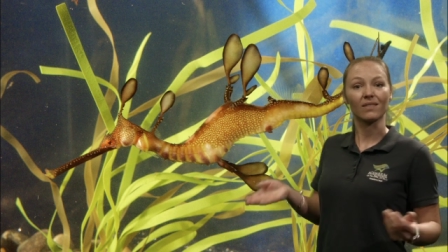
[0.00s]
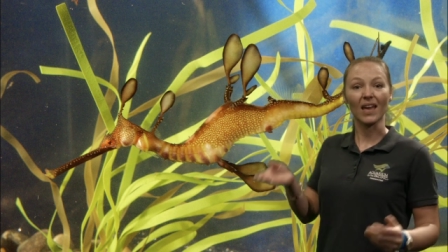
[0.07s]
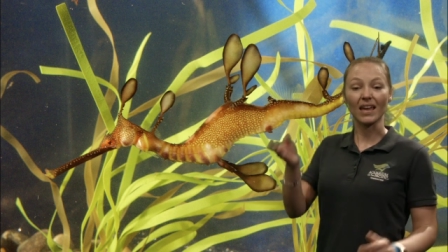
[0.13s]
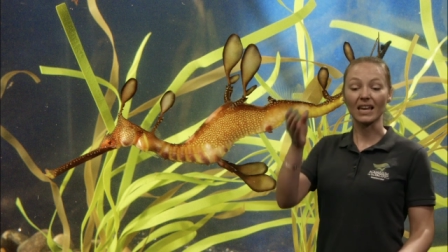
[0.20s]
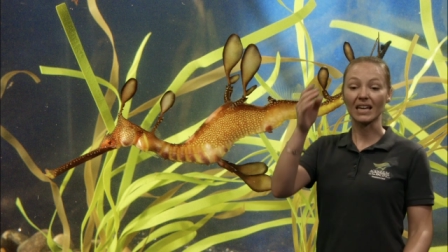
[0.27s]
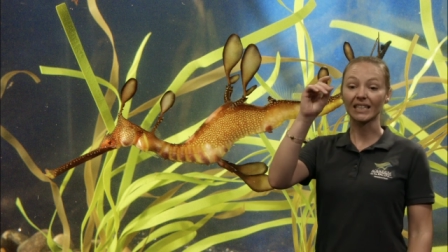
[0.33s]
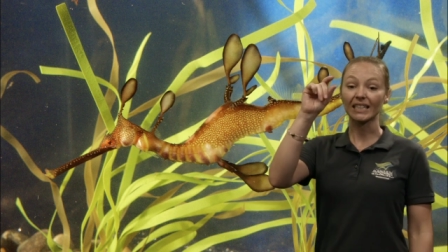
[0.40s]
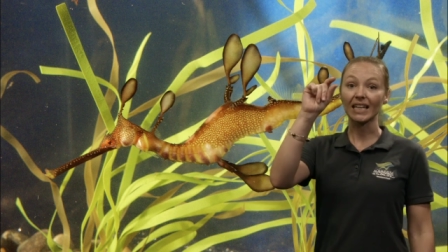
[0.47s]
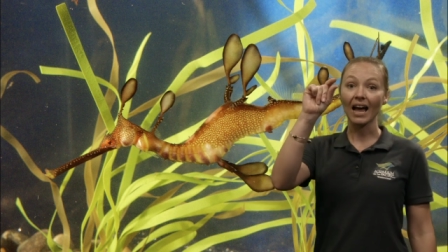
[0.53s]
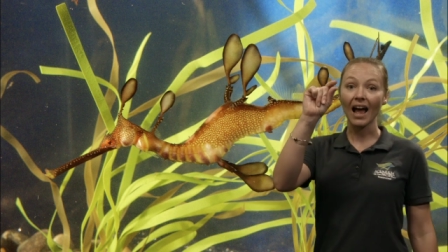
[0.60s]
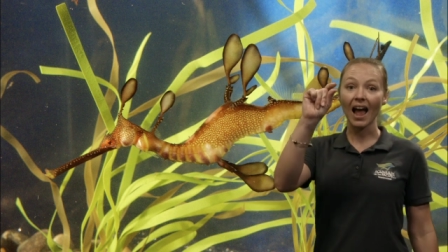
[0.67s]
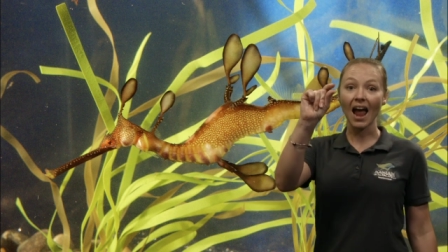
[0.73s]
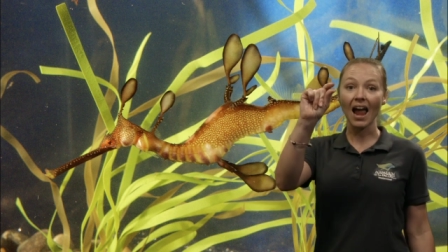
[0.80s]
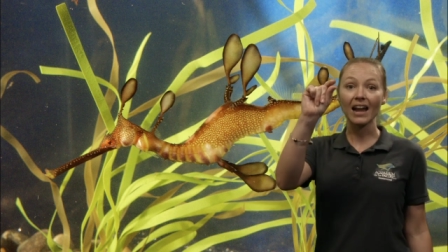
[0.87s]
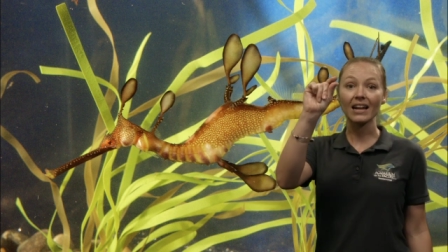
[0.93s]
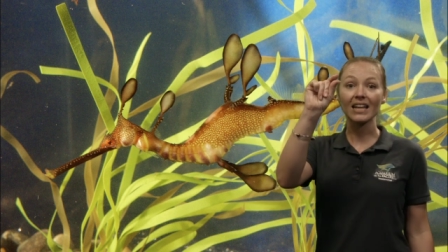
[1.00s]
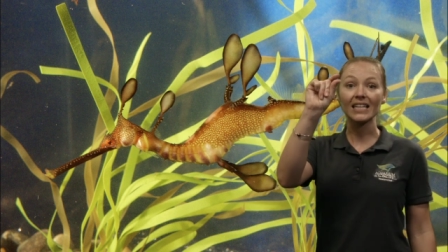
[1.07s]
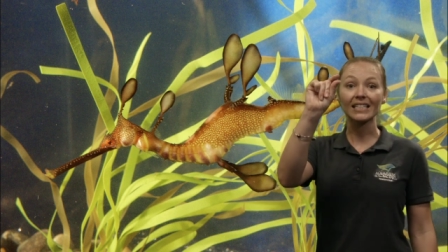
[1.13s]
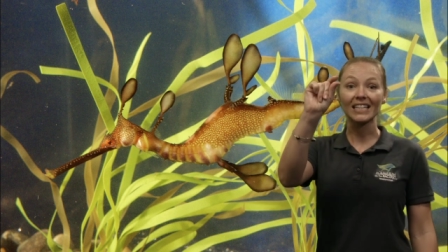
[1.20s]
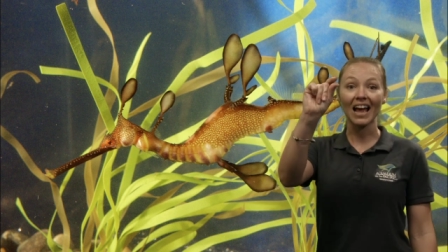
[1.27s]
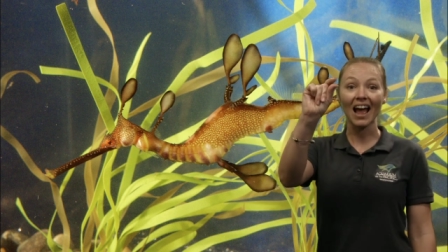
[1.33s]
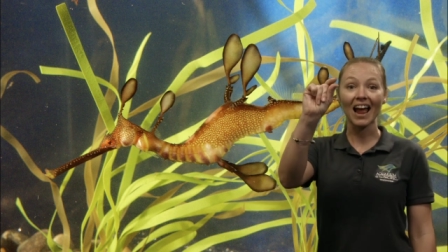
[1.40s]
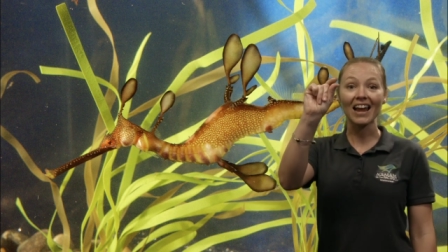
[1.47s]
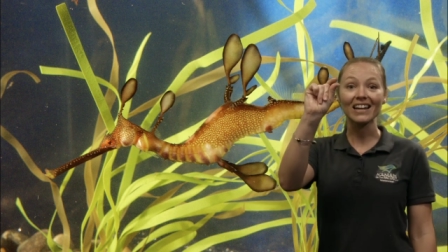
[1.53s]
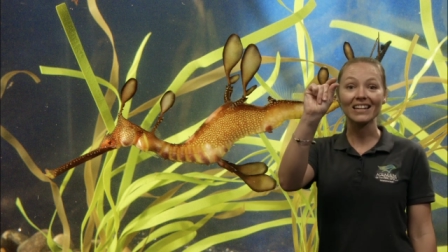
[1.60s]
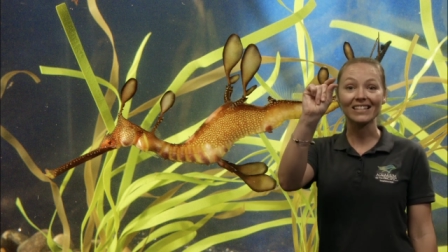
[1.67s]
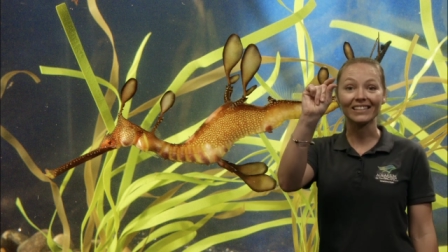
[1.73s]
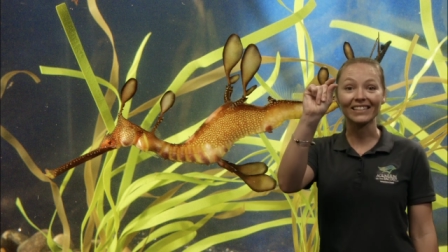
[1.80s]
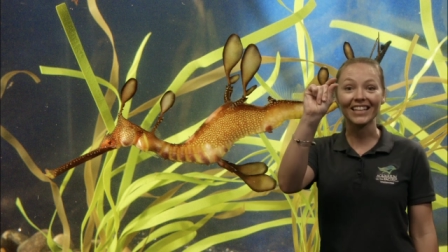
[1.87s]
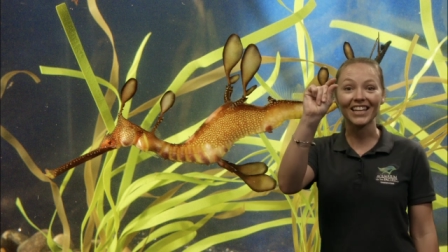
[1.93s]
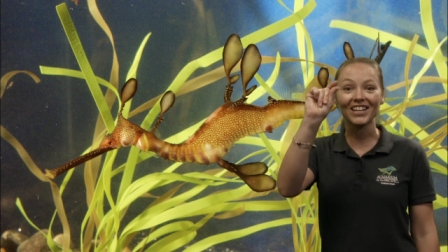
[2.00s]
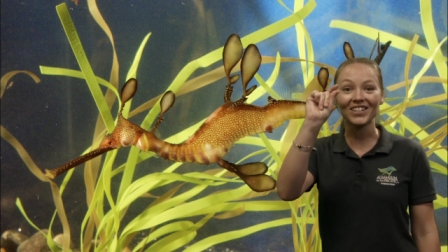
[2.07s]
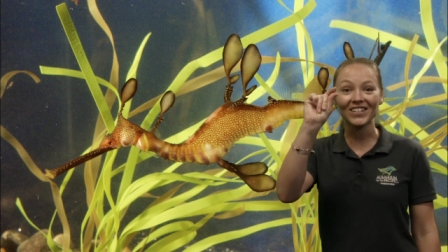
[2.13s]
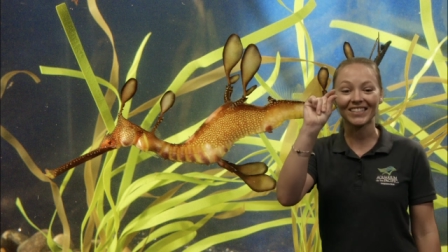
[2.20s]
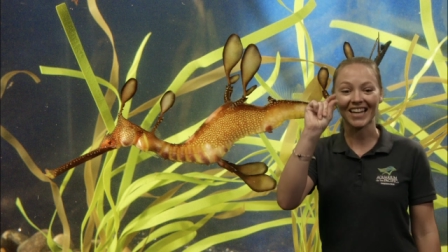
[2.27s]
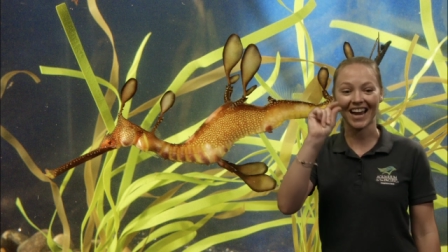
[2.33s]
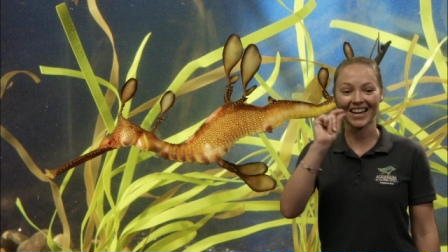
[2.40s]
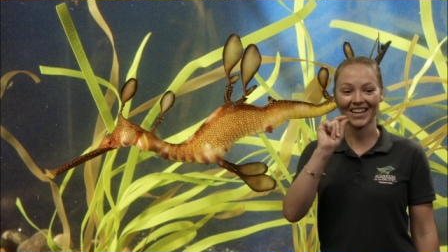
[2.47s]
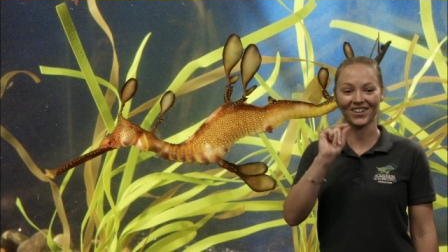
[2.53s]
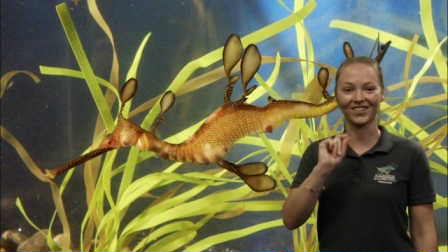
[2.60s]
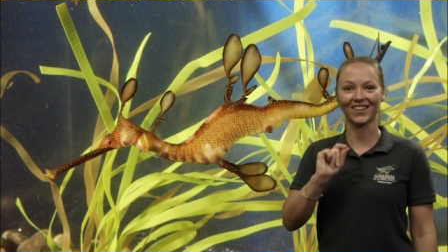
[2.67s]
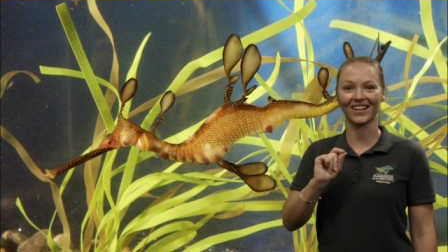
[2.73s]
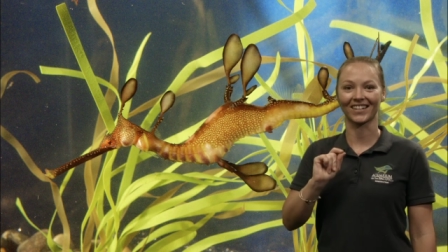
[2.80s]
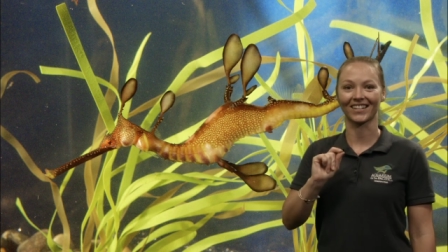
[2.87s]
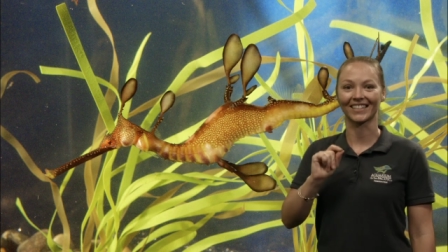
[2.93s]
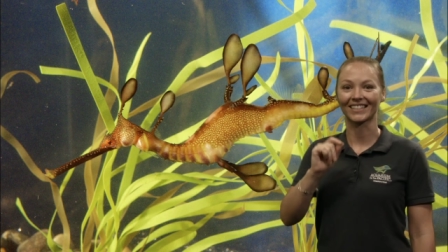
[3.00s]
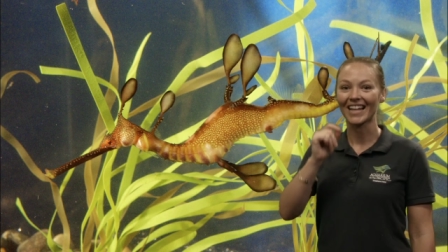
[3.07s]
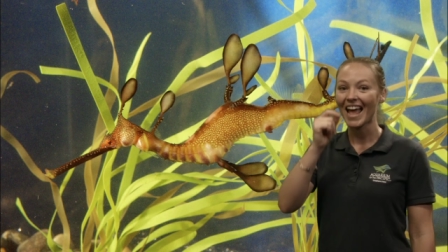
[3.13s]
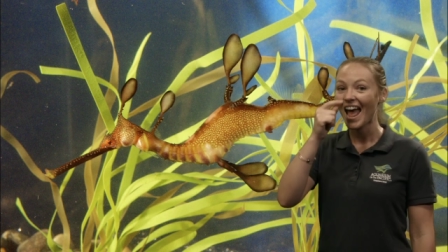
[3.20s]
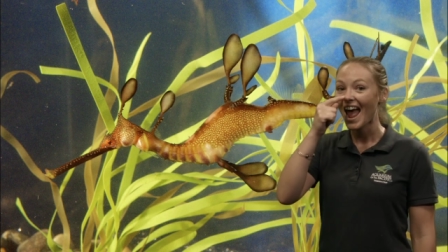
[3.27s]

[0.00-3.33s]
They eat tiny, tiny, little tiny critters,